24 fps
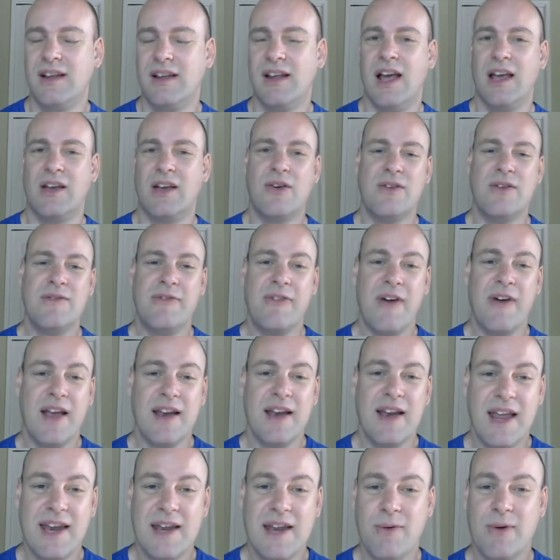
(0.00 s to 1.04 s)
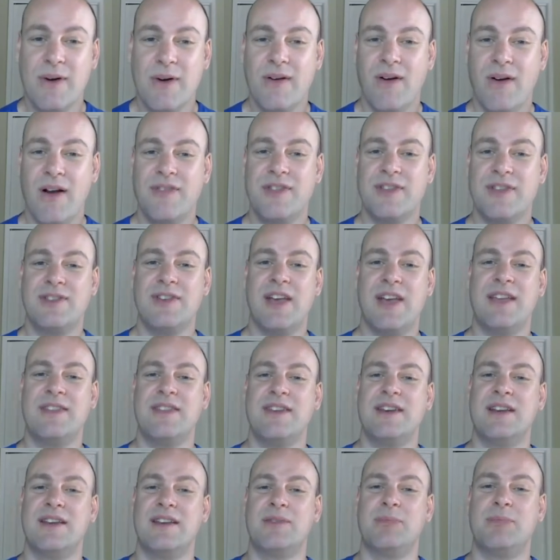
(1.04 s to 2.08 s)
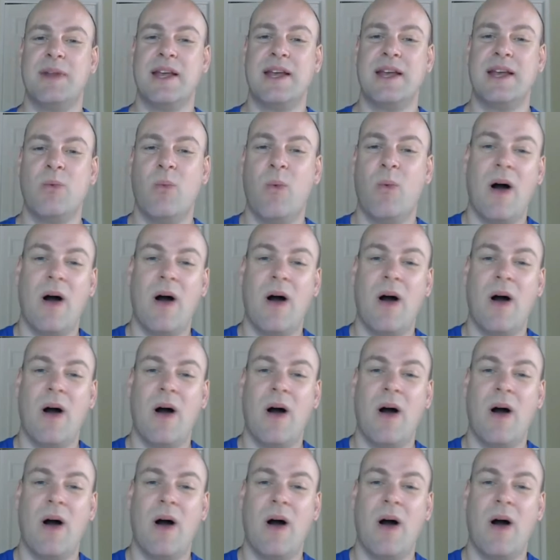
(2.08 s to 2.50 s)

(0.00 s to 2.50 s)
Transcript: I couldn't find anywhere on the site that explained